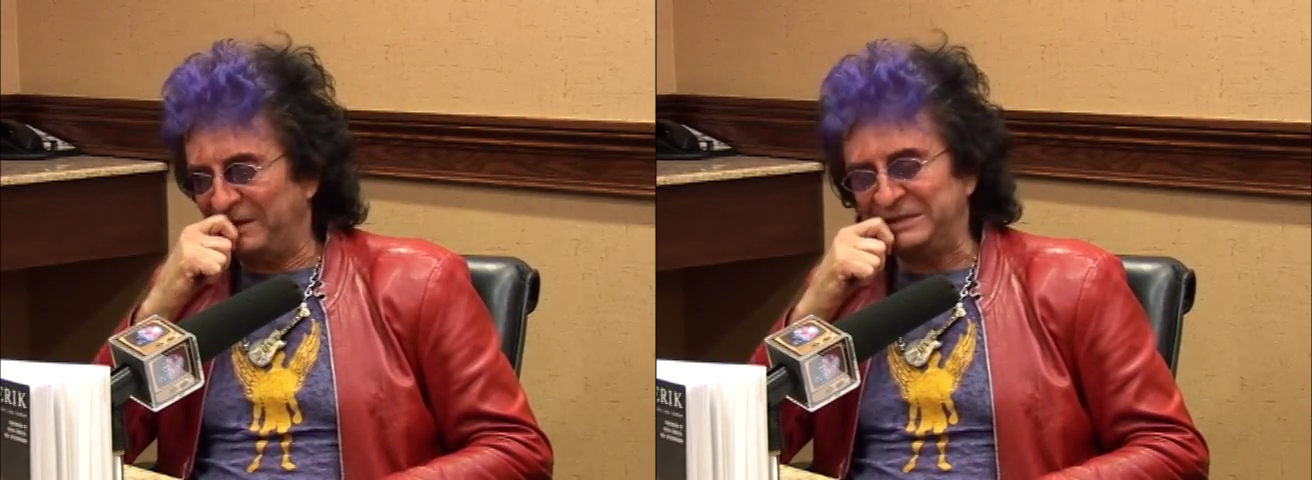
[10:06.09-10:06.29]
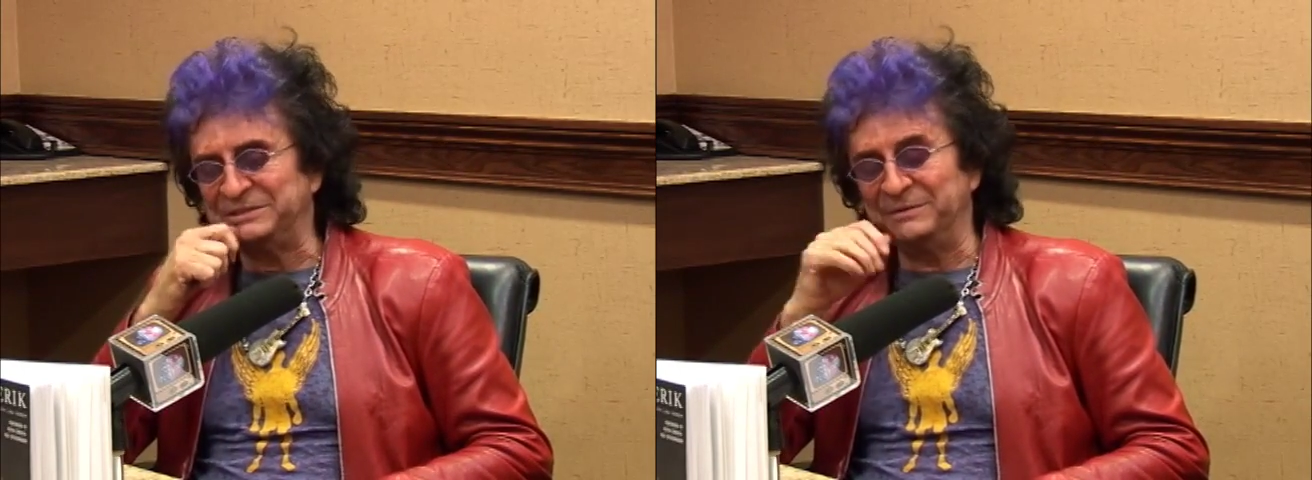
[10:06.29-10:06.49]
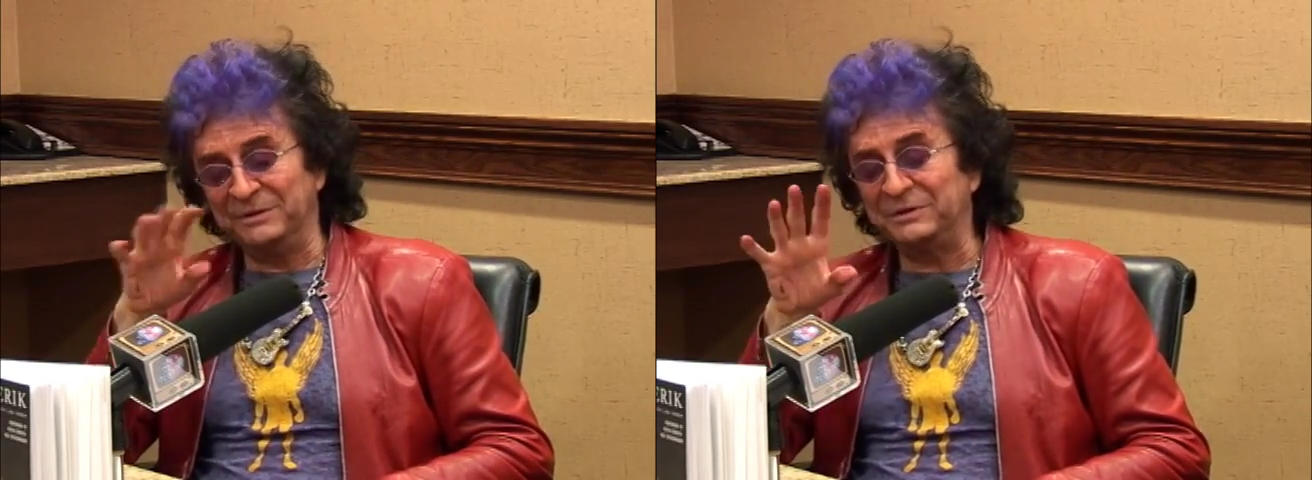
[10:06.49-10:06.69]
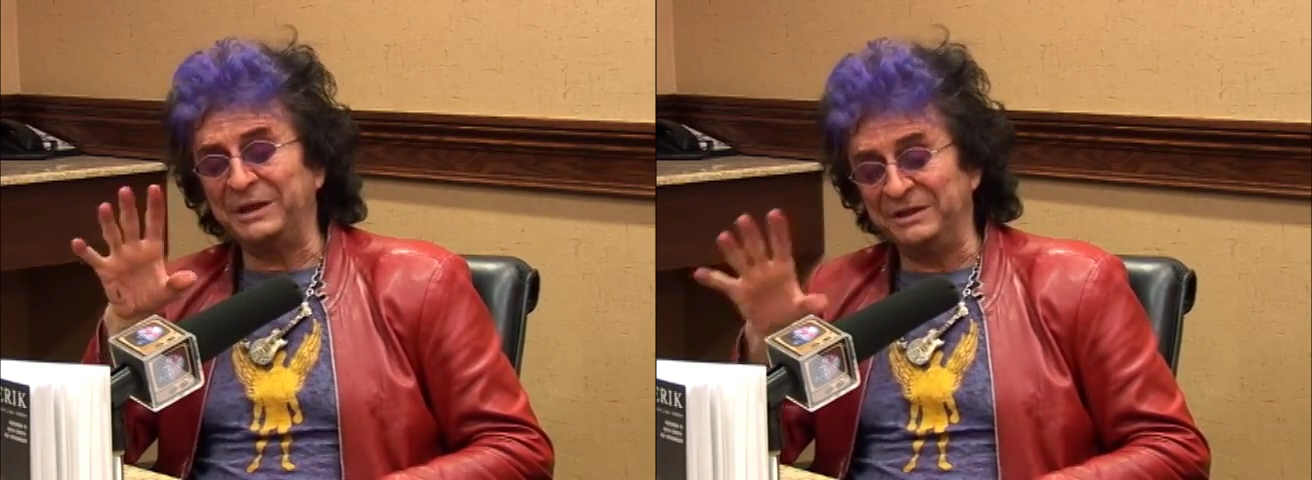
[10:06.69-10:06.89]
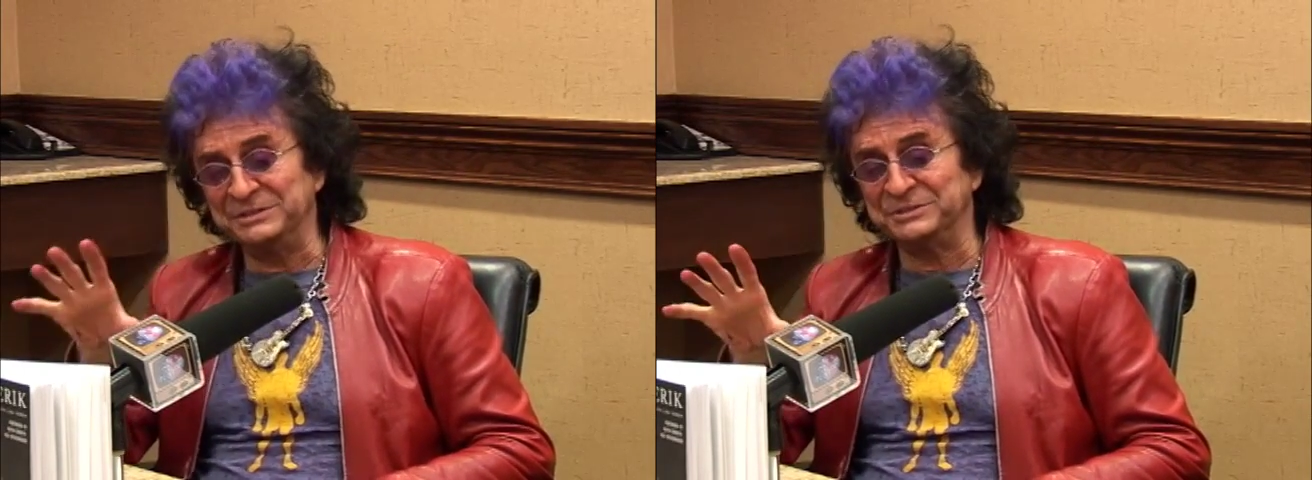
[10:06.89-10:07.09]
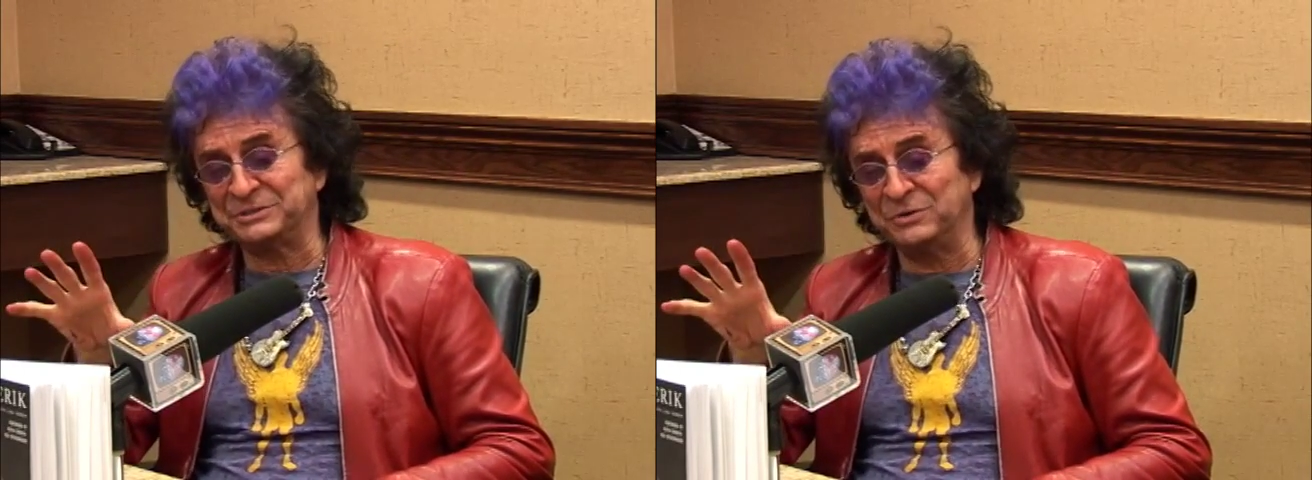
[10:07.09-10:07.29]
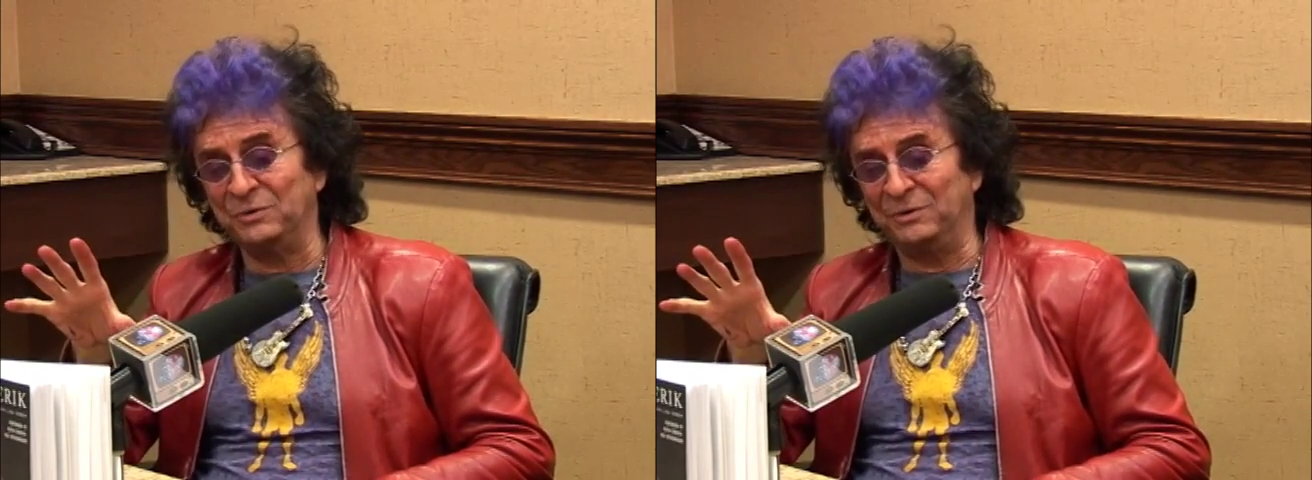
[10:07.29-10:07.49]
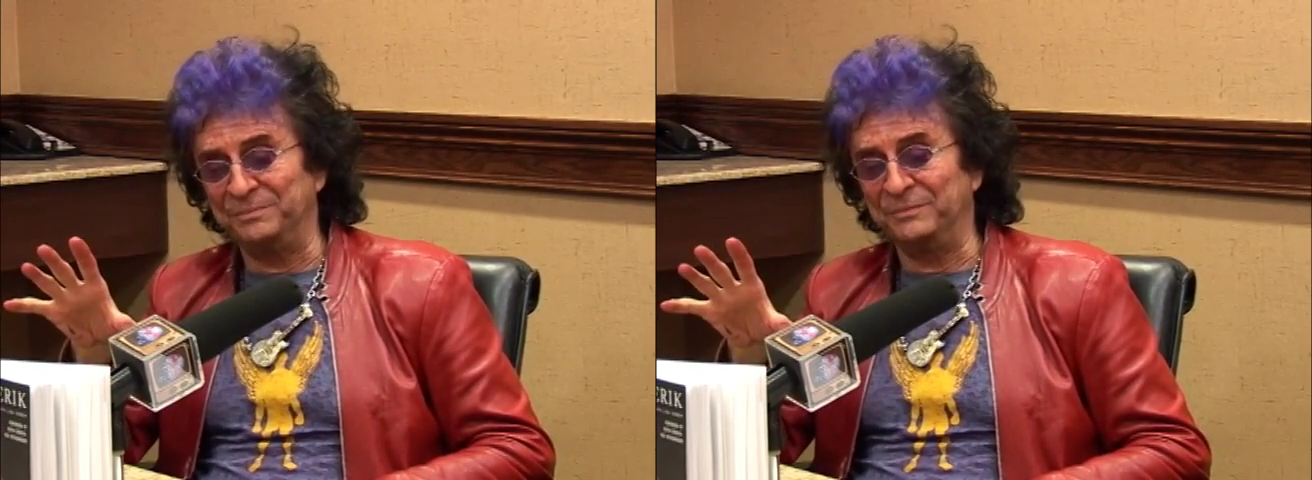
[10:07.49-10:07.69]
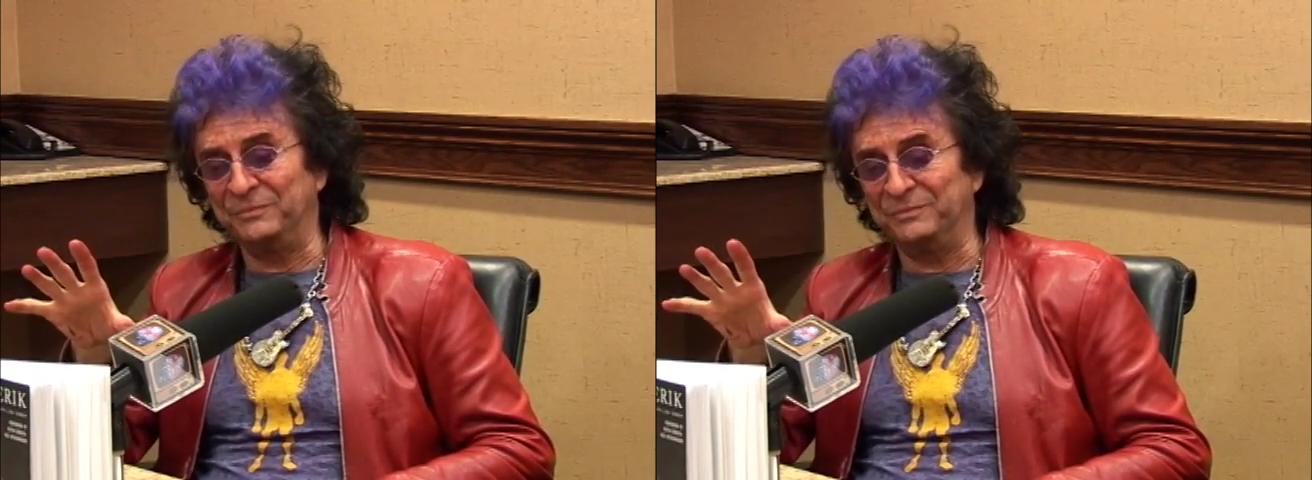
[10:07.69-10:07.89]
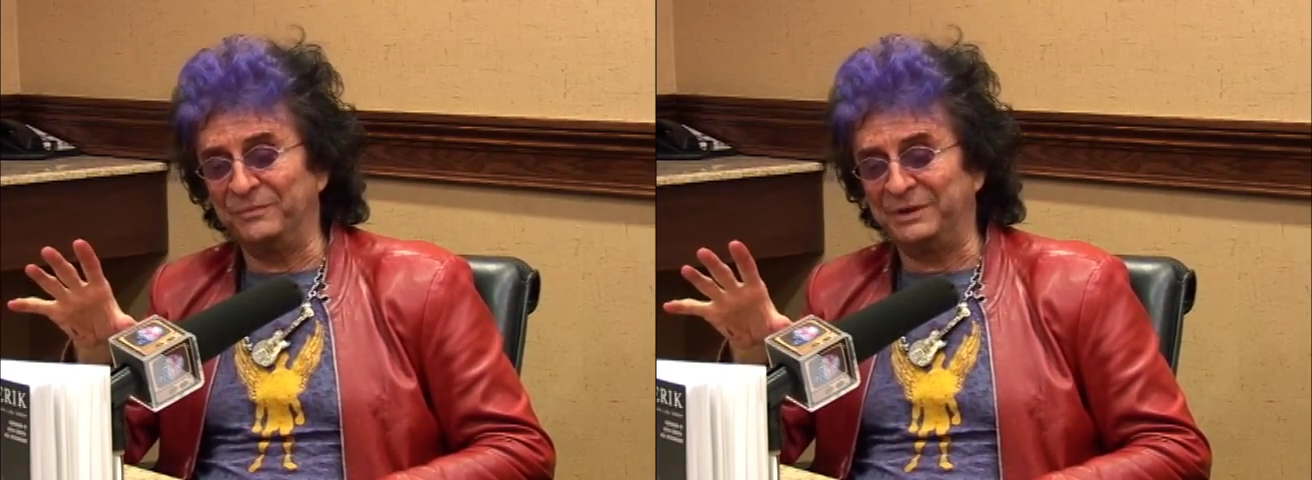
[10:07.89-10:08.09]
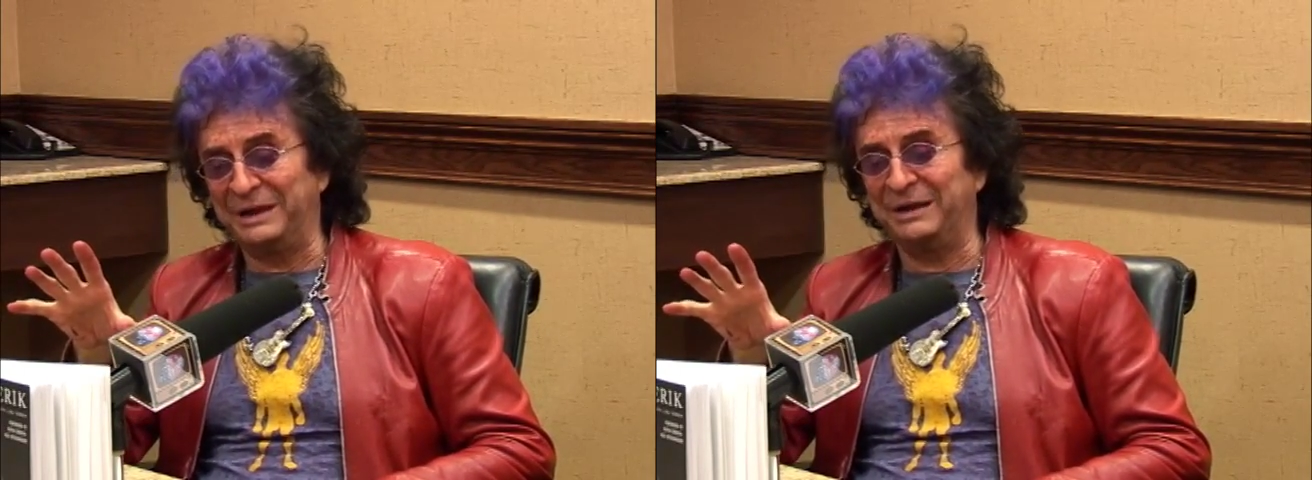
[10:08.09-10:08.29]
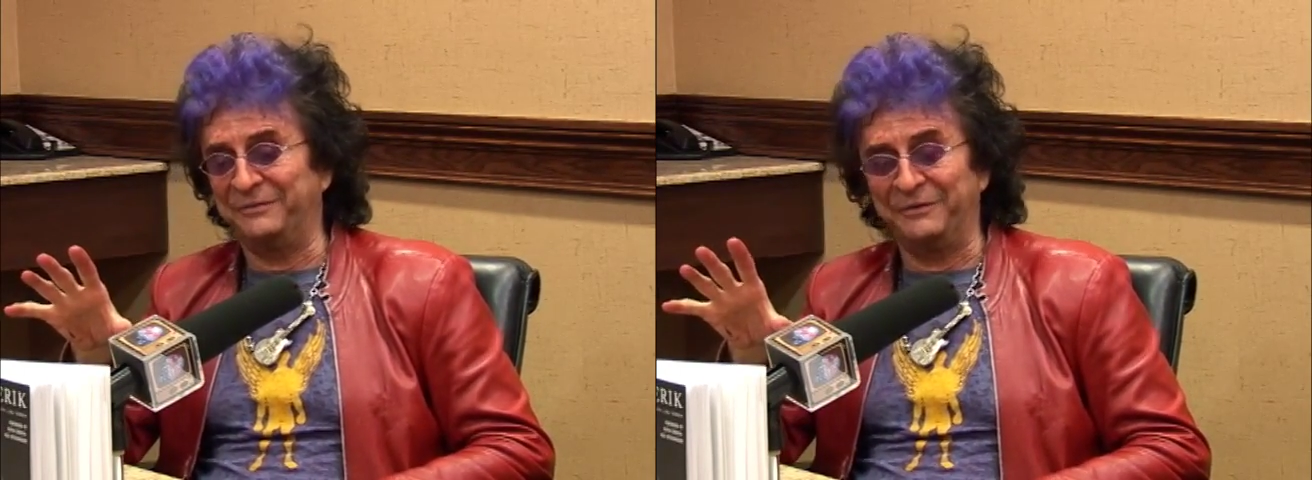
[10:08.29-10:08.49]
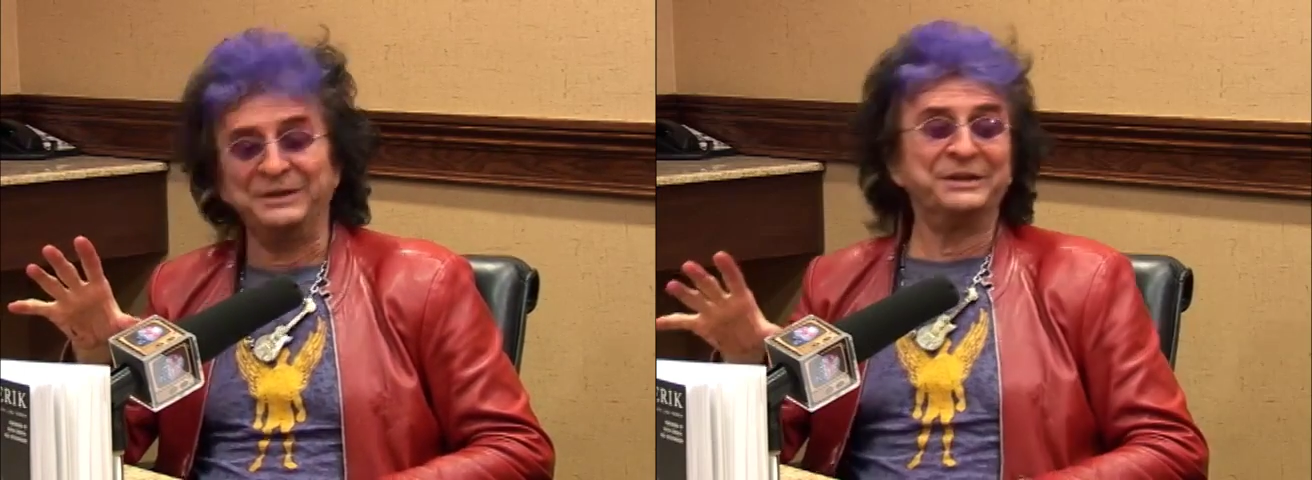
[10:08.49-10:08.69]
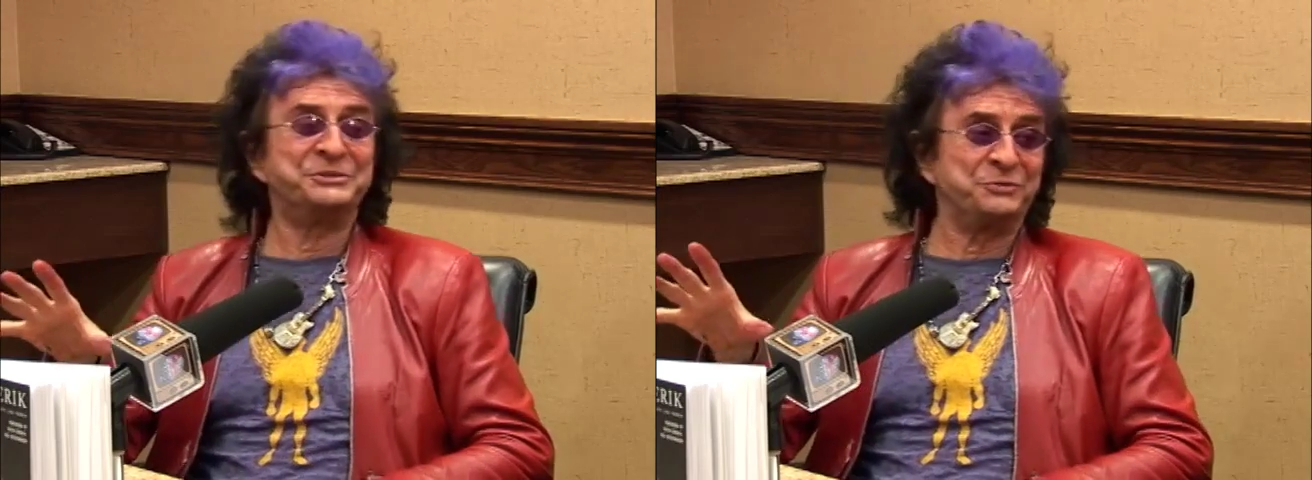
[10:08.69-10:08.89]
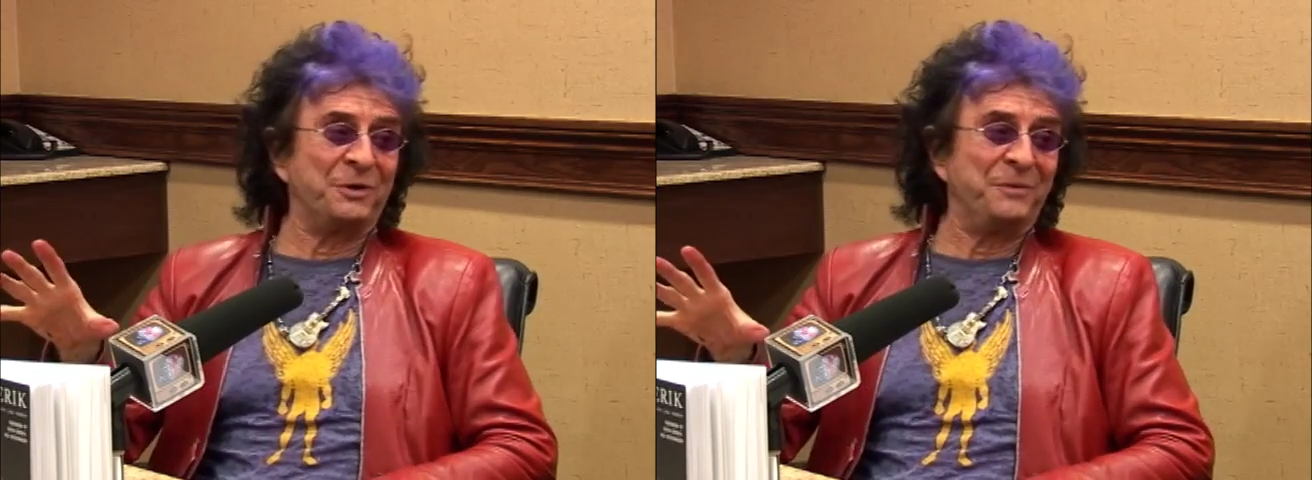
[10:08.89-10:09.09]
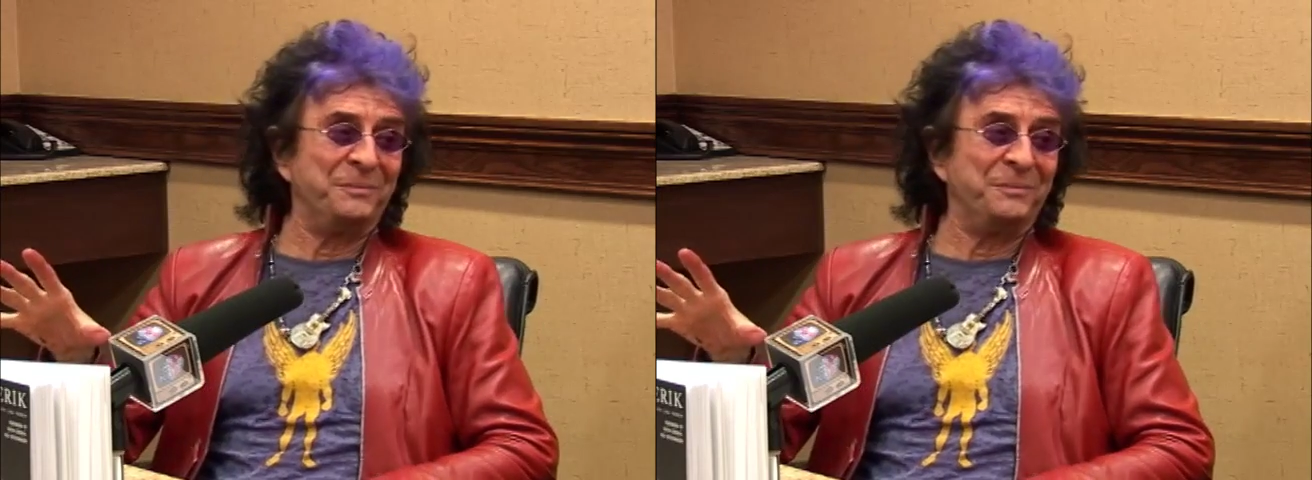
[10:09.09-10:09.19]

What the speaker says: I said, okay, this is cool. We got the intro.